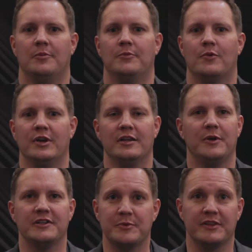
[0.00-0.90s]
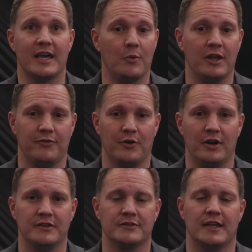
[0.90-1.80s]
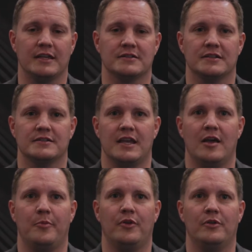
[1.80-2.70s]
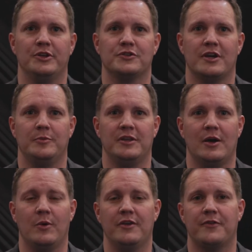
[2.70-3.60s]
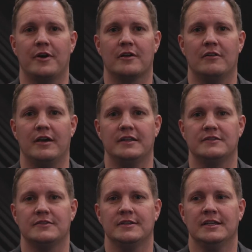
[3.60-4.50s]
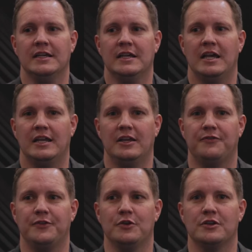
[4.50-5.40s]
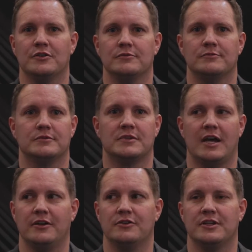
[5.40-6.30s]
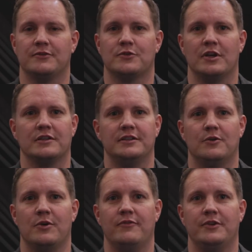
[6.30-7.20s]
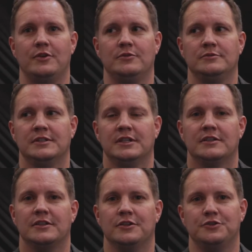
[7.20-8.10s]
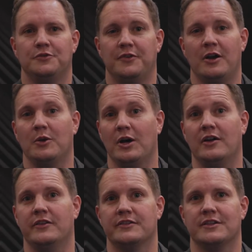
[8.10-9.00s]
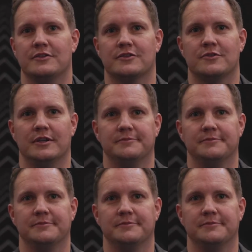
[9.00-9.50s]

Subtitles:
Ringba's been that way for us as an example. We try to be that way for our clients. And if you can tie yourself directly to revenue, then you'll do very well in this industry.